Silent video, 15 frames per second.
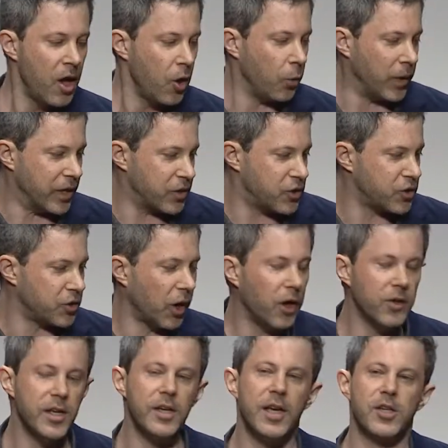We
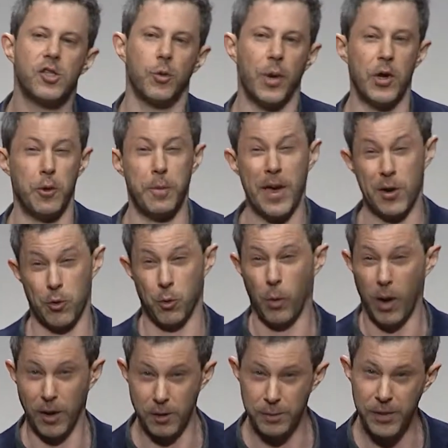installed it next to where you pay your
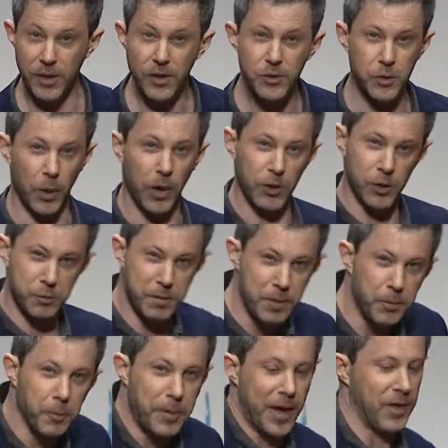water bill, so all those
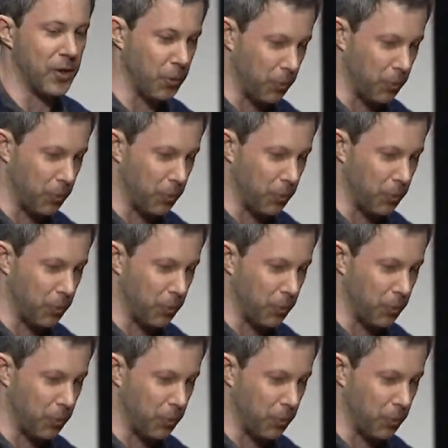people paying their